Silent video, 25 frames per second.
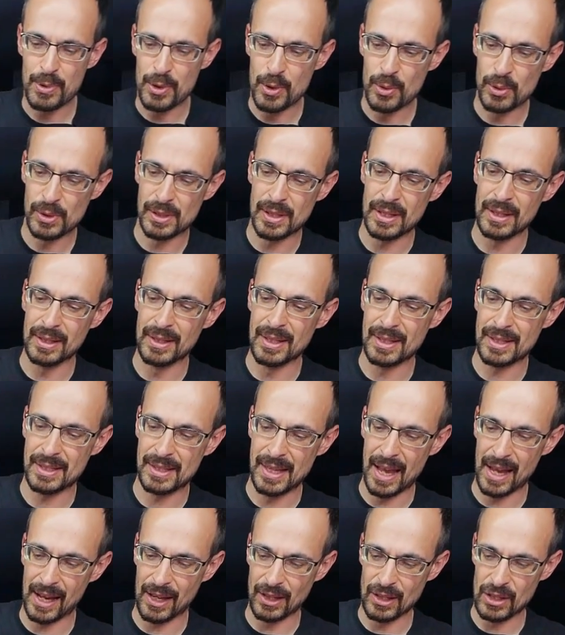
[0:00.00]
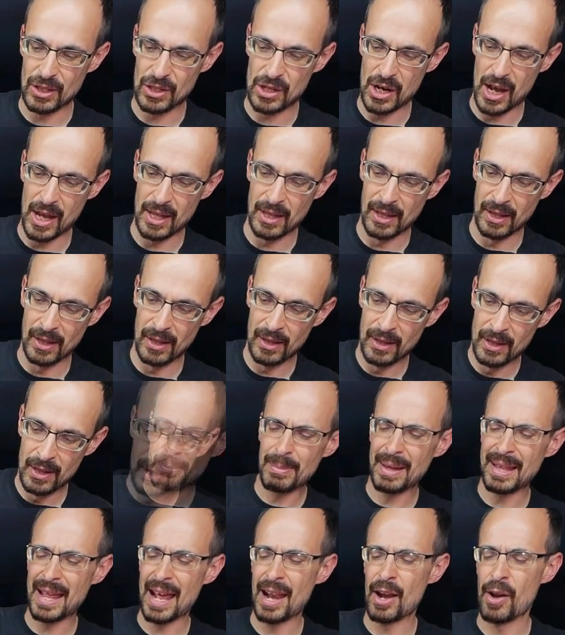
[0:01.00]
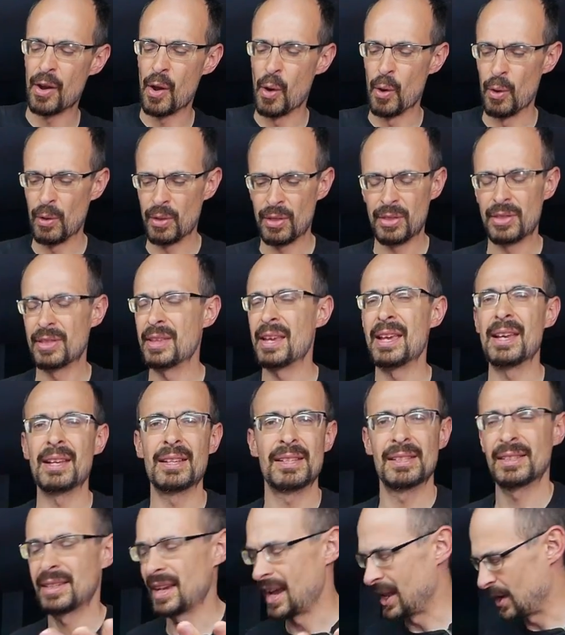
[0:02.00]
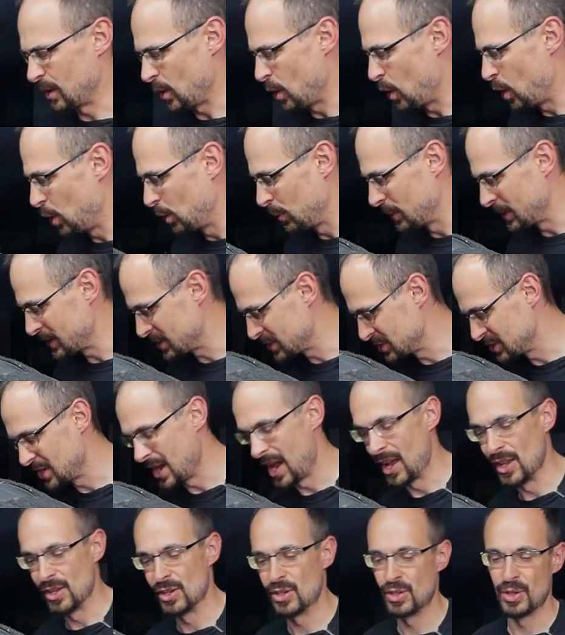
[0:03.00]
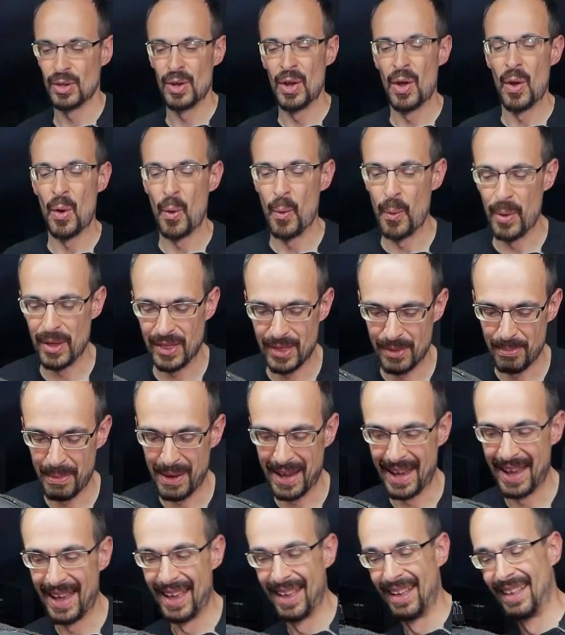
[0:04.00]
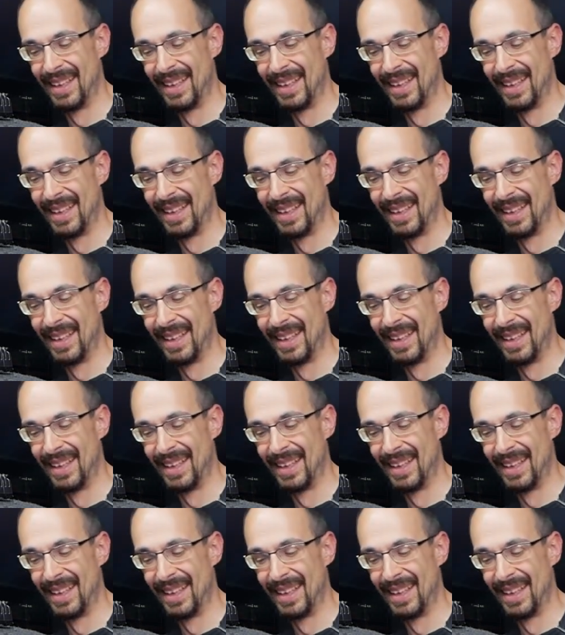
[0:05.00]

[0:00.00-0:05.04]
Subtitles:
using the second channel. But I don't know, things can always change with me.